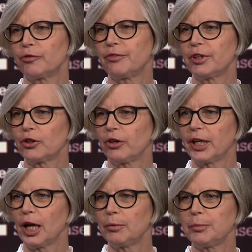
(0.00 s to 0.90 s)
the Victoria
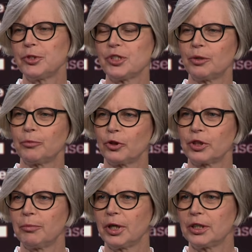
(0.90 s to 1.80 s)
and Albert Museum,
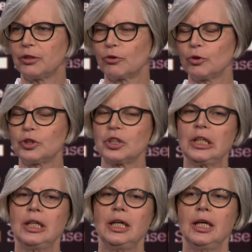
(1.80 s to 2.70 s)
Doctor Martin Roth,
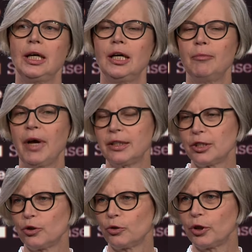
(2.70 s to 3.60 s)
um, and
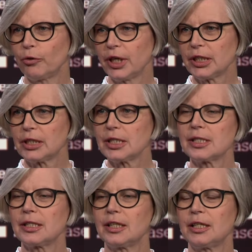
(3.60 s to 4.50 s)
the two
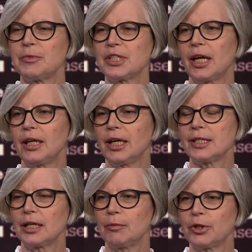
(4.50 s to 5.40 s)
curators, uh, Tim Stanley
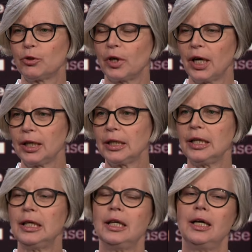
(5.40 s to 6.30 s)
and Salma Tukan.
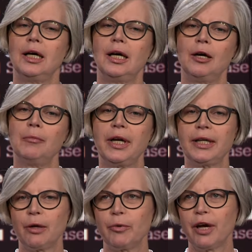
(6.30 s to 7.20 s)
Um, and
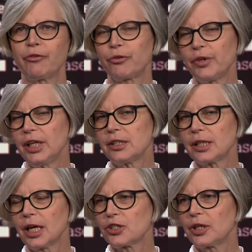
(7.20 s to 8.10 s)
then we have three
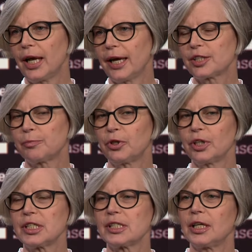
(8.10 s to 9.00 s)
international
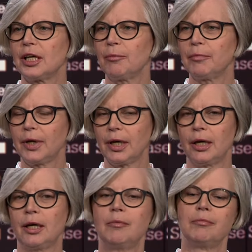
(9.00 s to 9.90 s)
experts, um,
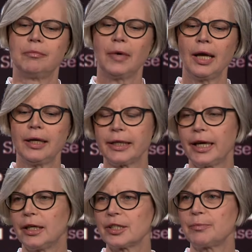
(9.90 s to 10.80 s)
um, Alan
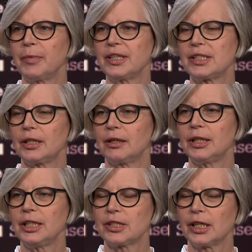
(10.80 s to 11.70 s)
Kager-Smith,
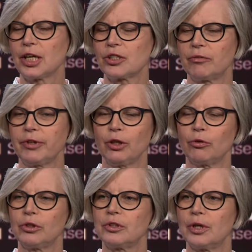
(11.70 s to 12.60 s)
an international
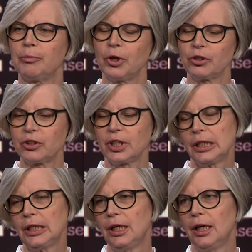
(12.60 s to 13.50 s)
renowned uh, potter,
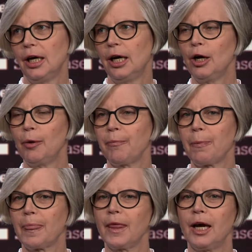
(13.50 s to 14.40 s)

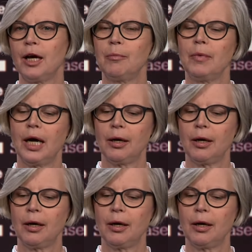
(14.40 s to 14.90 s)
um, um, ha